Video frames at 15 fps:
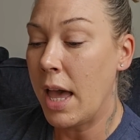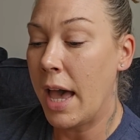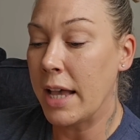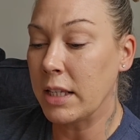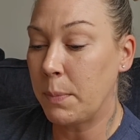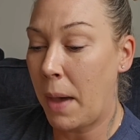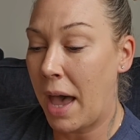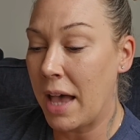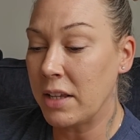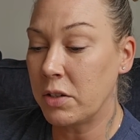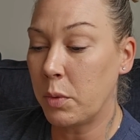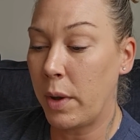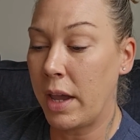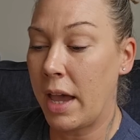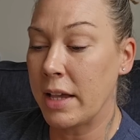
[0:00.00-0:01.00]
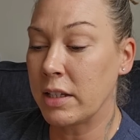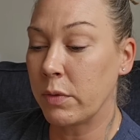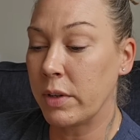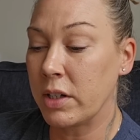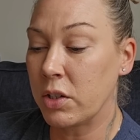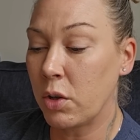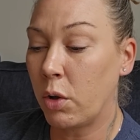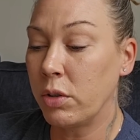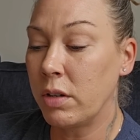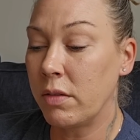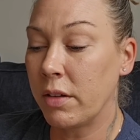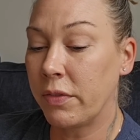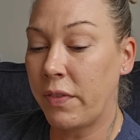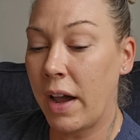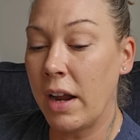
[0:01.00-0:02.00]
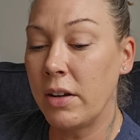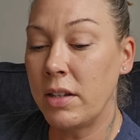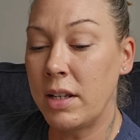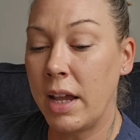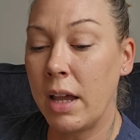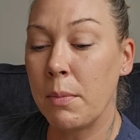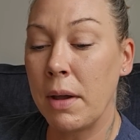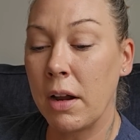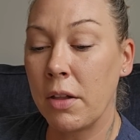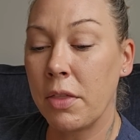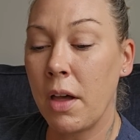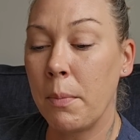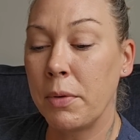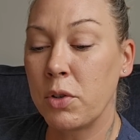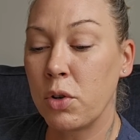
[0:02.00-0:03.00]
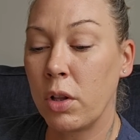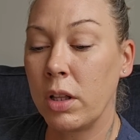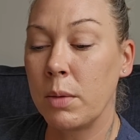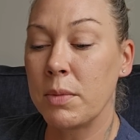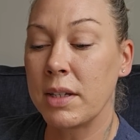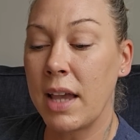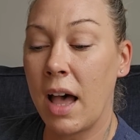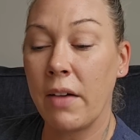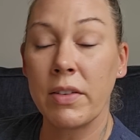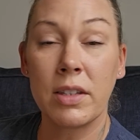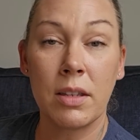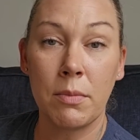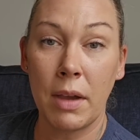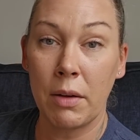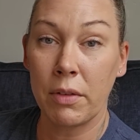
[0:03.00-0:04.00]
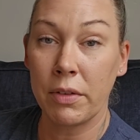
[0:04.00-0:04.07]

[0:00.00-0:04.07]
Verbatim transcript: has passed away as a result of the fire today at Marathon Petroleum's Galveston Bay